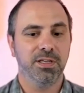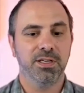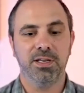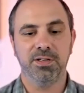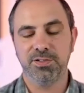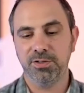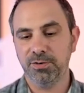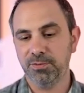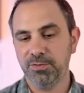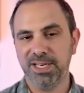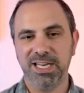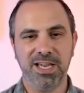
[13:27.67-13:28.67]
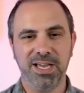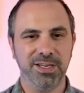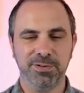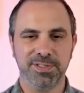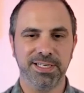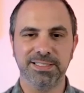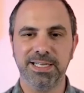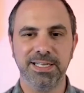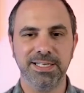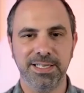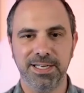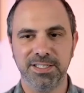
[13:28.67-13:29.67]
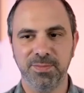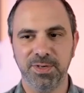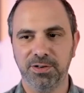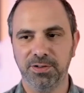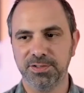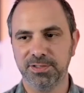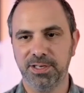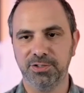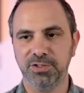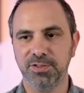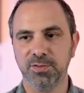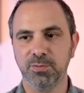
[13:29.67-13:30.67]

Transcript: And so I think it was like 90 days to make all the selections.